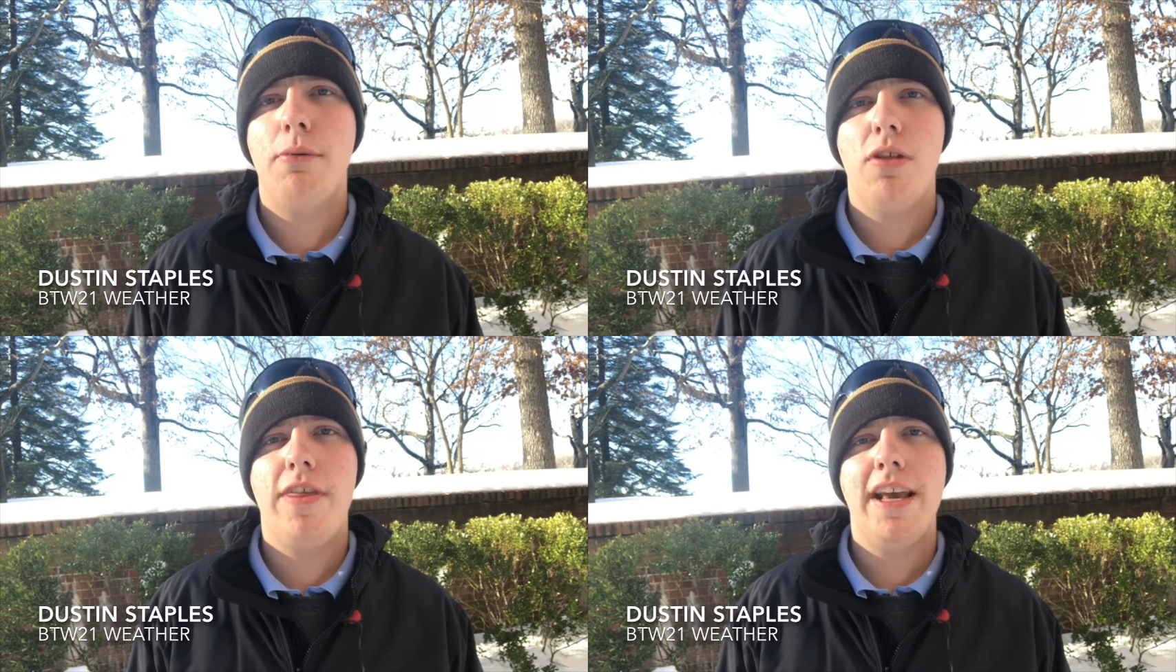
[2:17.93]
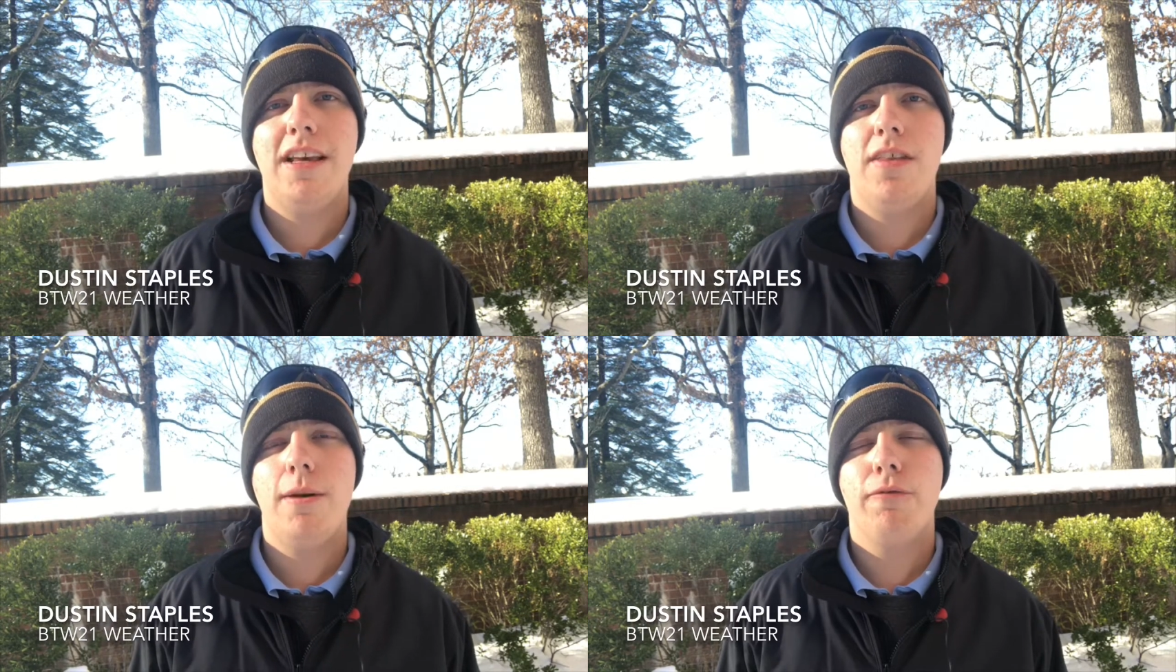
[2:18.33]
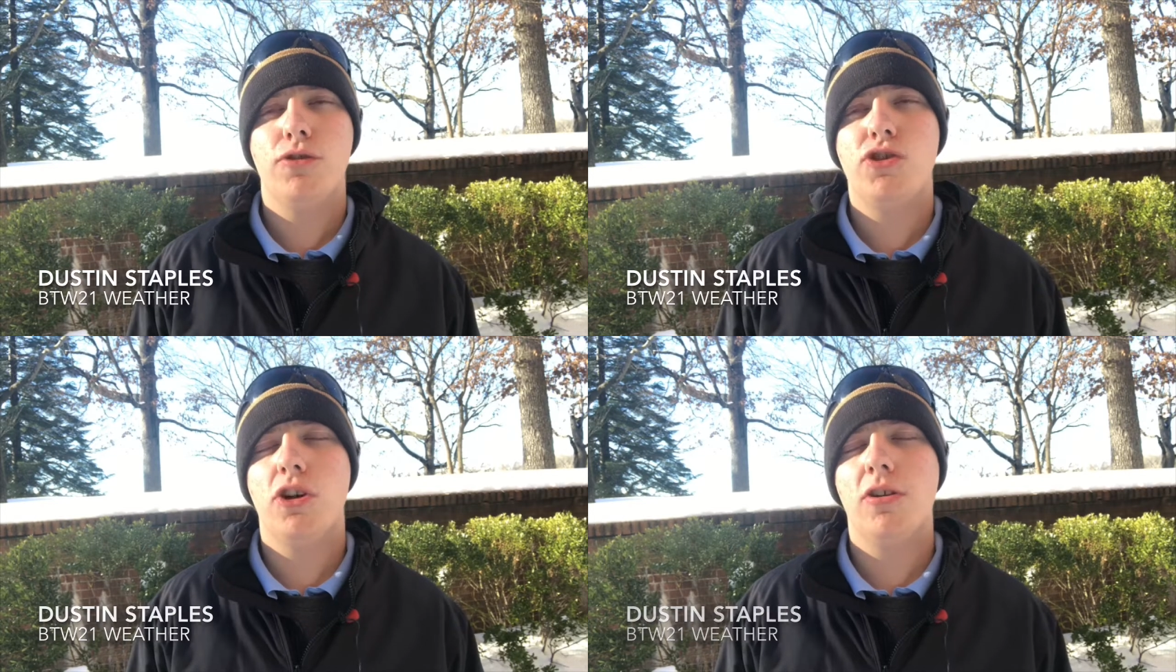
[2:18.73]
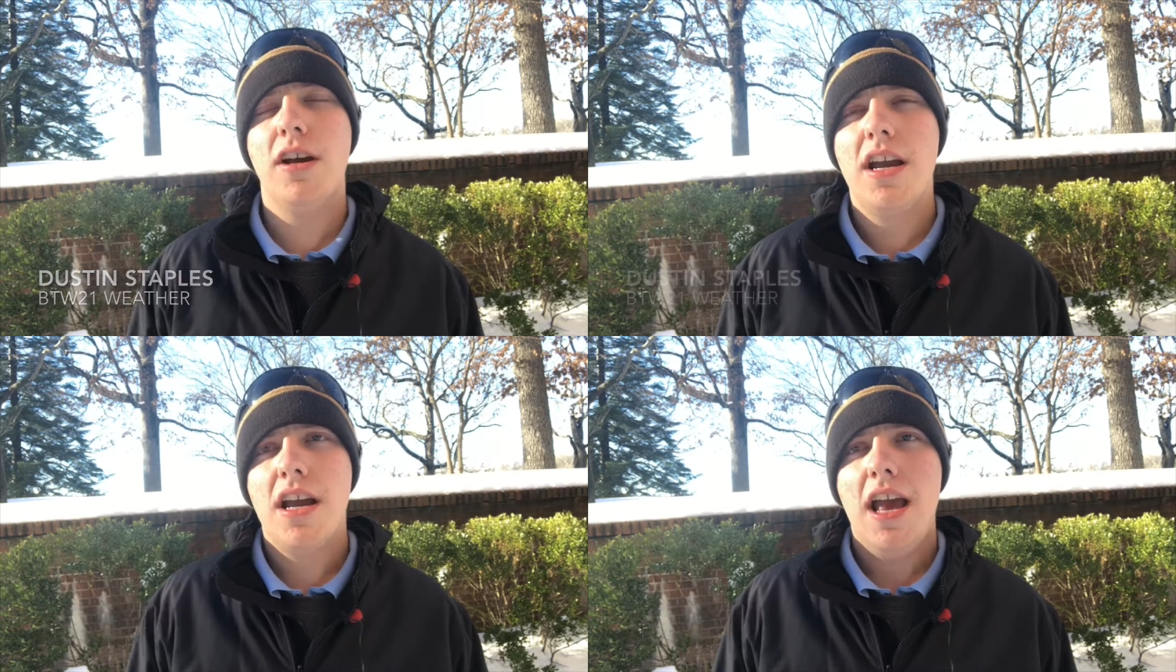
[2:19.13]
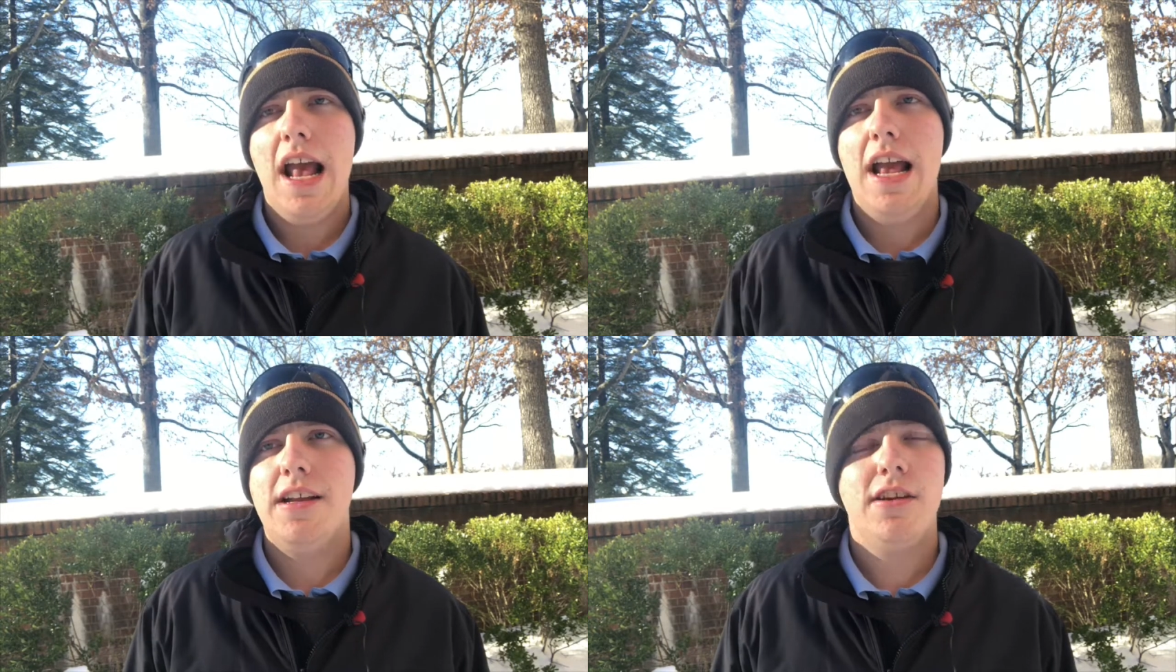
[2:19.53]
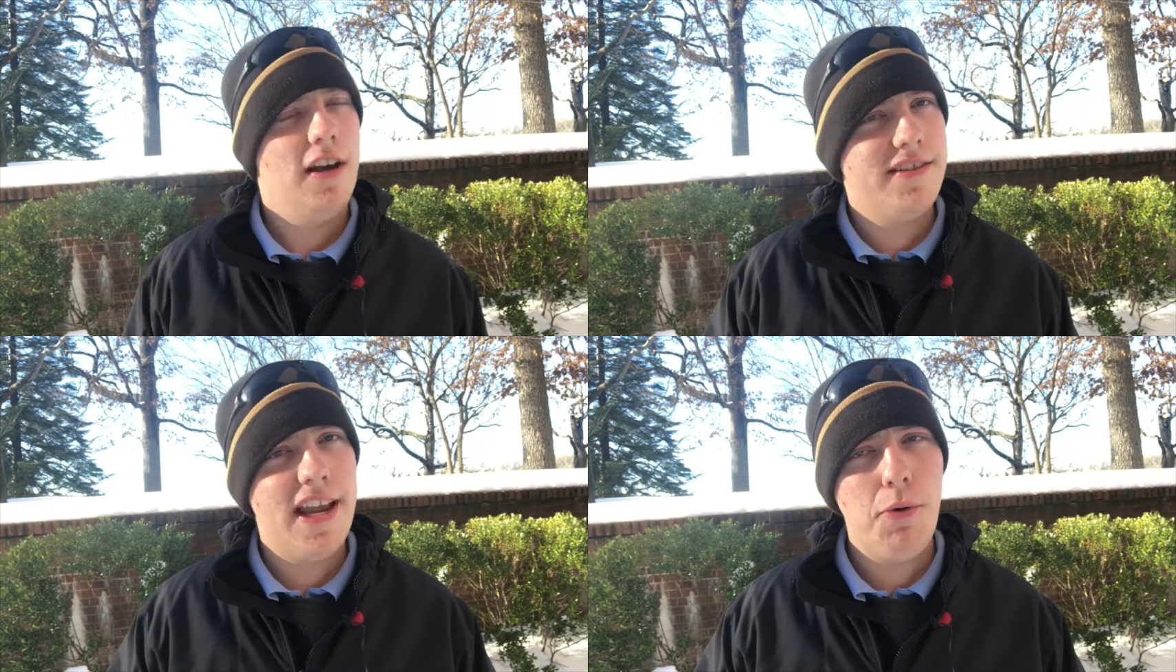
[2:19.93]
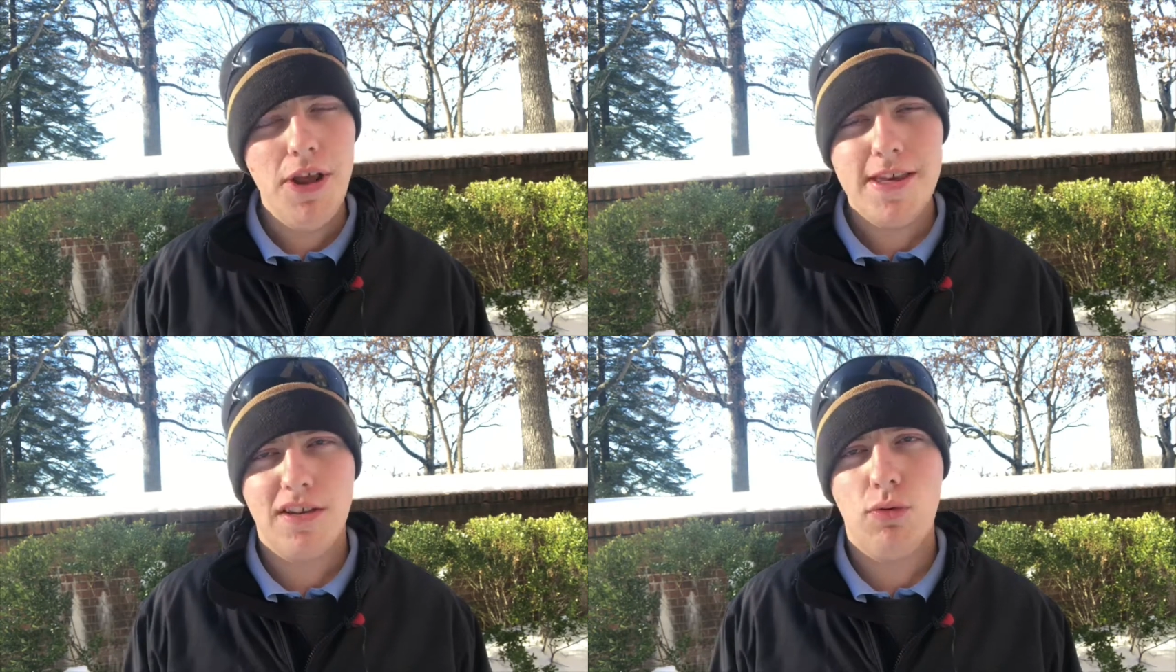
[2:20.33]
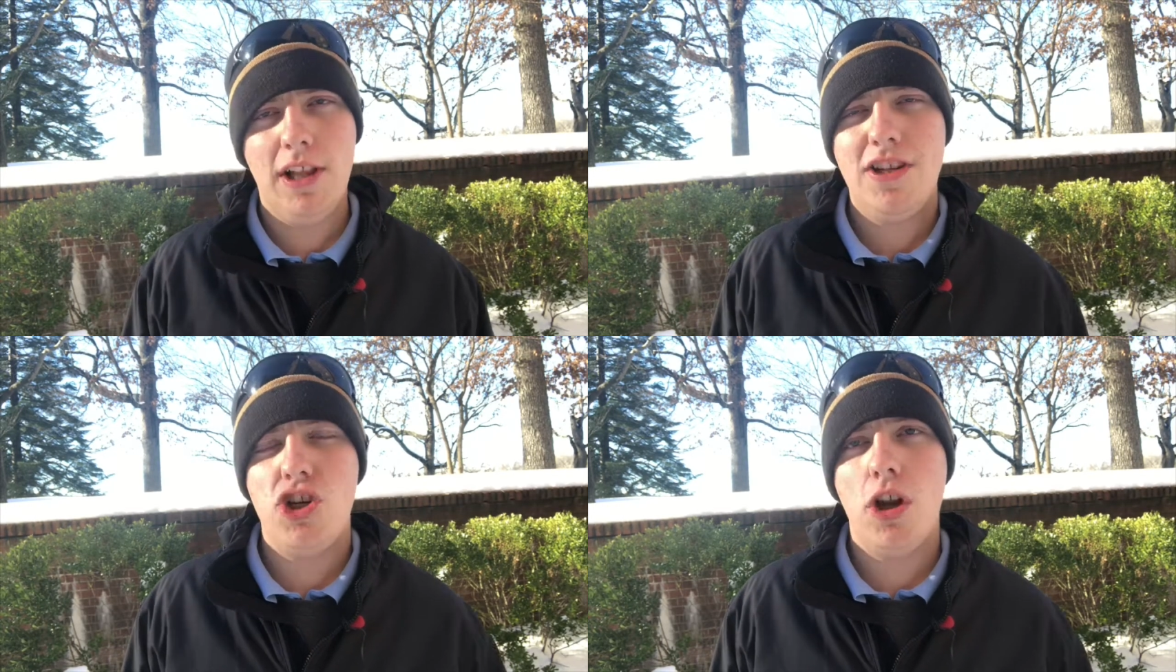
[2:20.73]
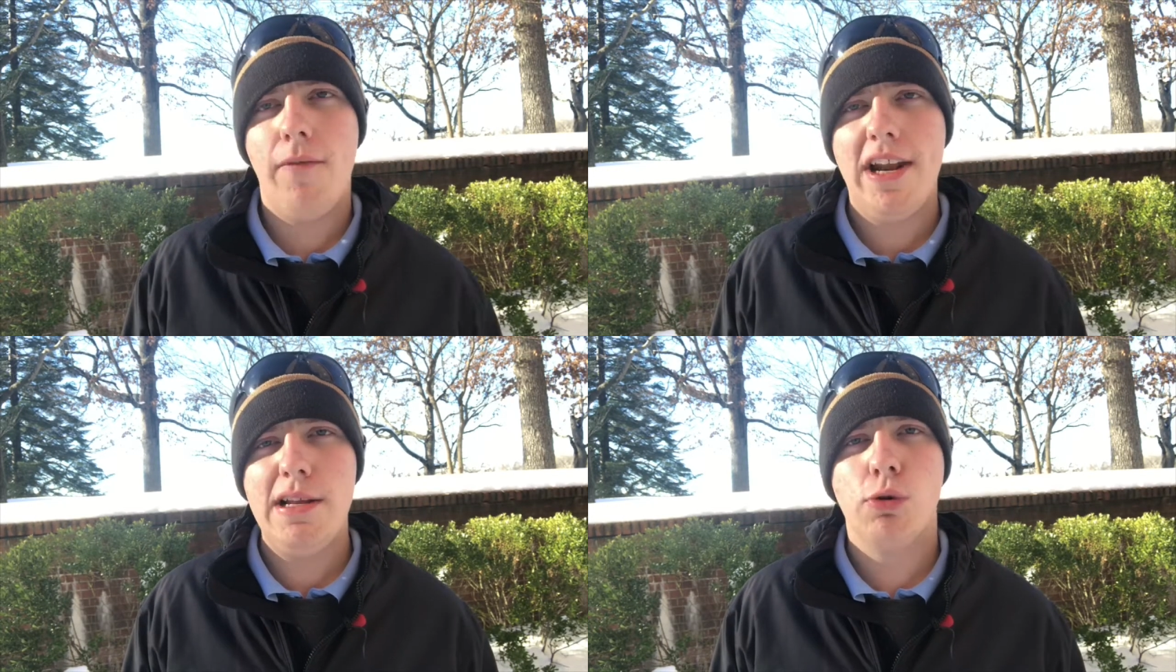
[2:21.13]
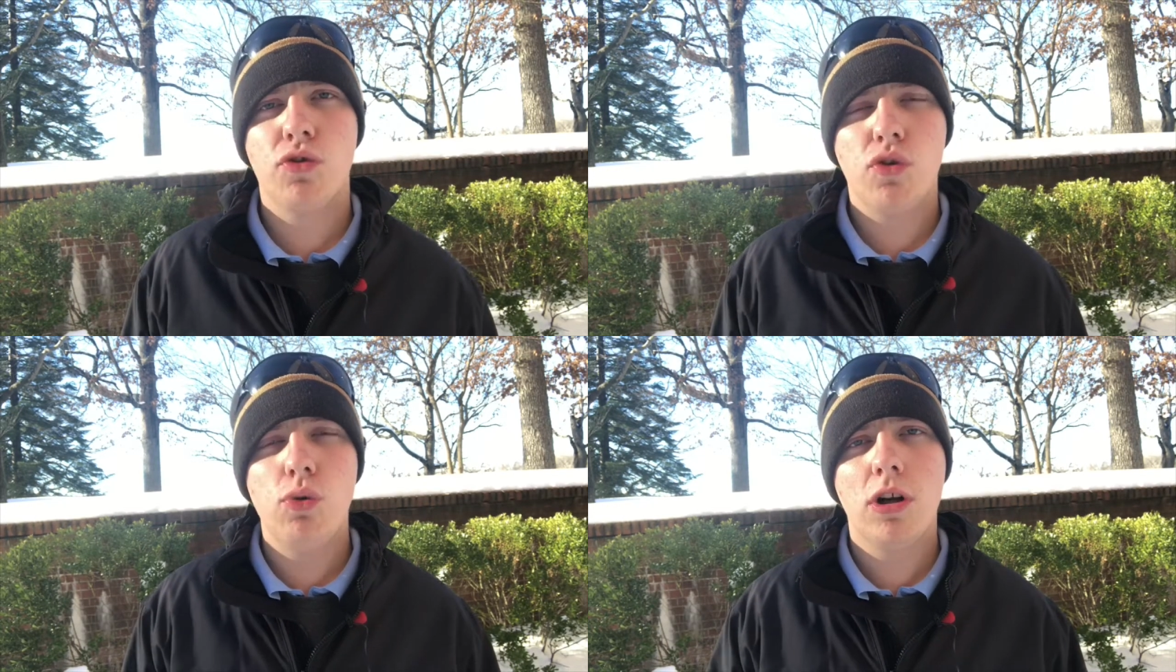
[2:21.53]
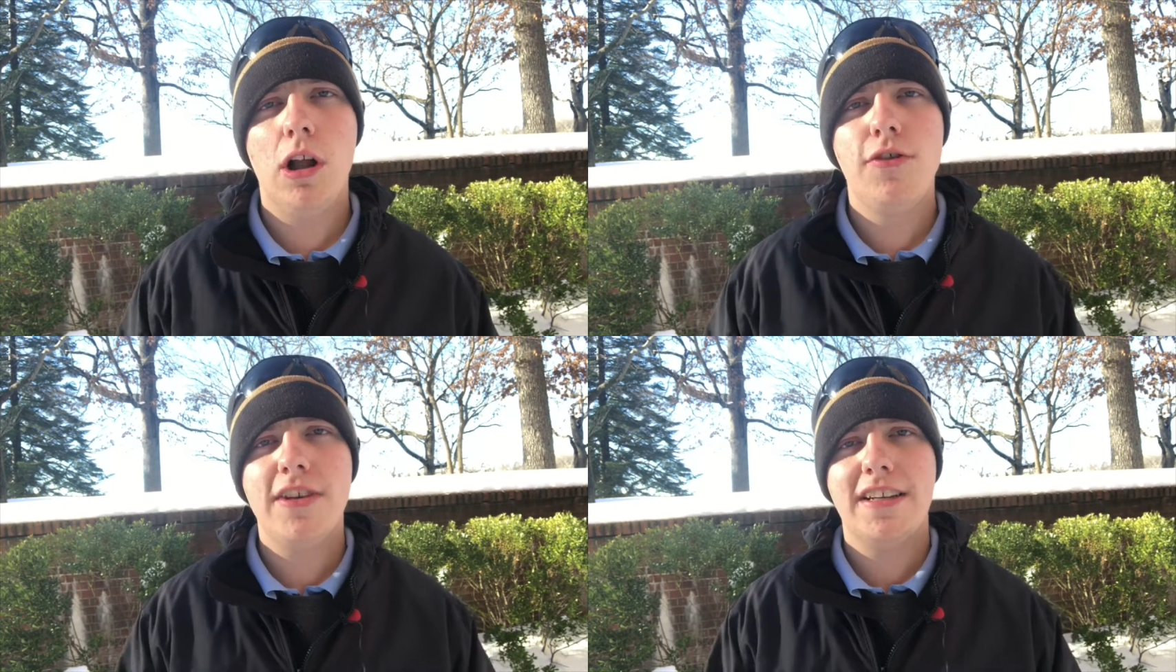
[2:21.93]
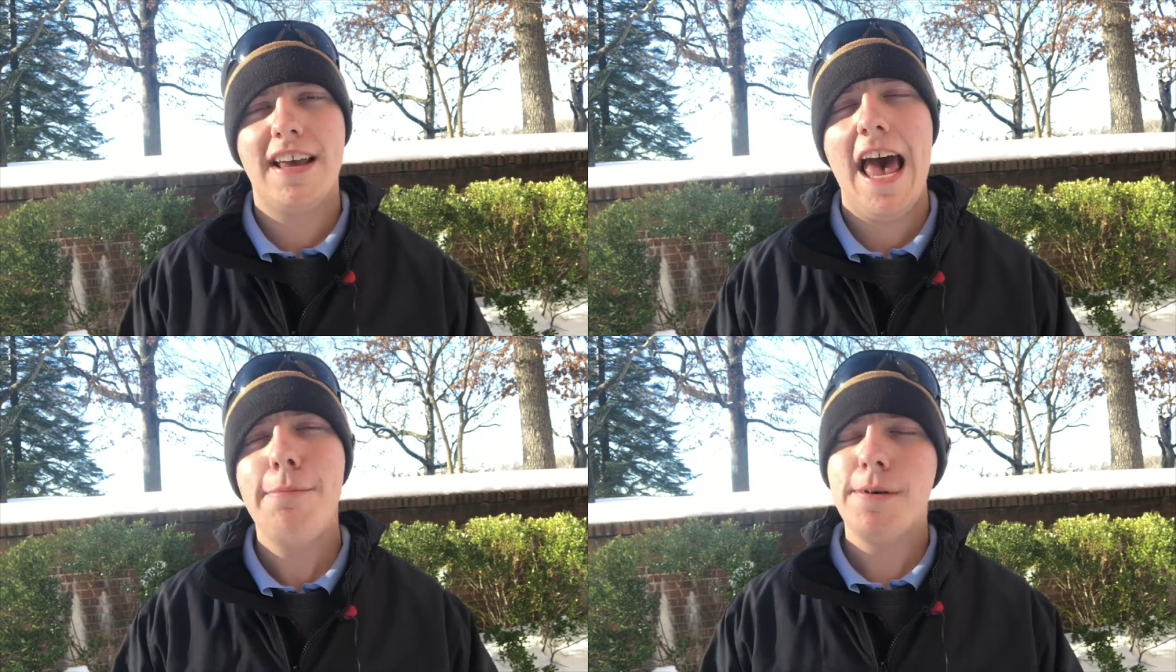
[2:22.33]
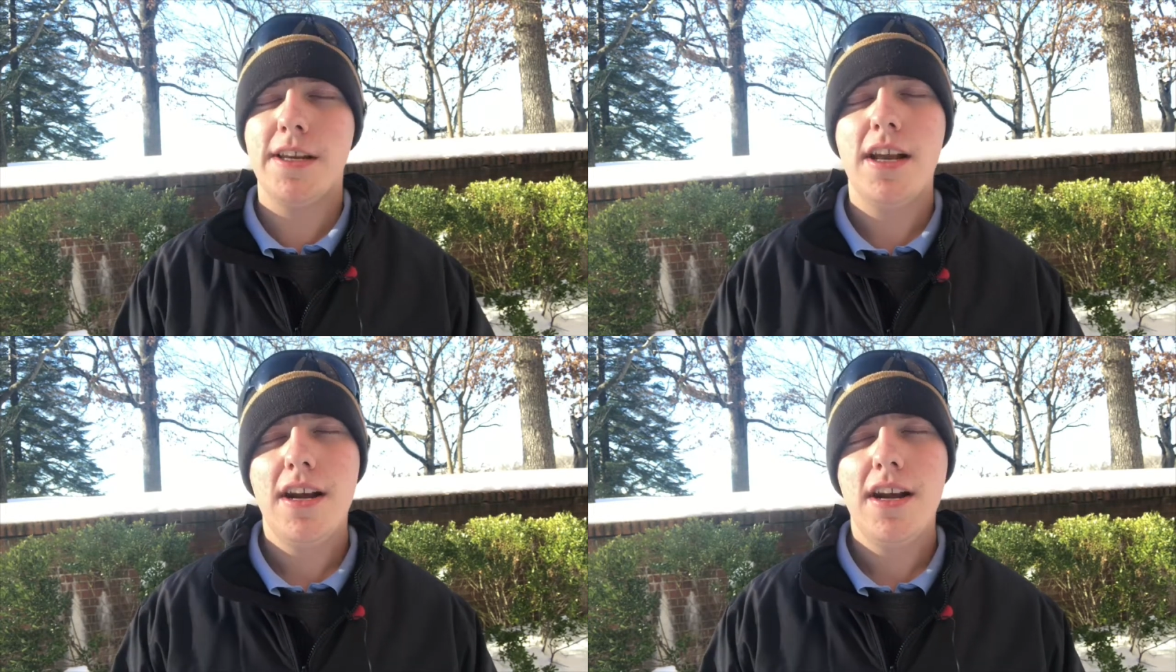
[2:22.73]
We thank them for sure. And uh, stay with us. We'll let you know if any more school closings happen.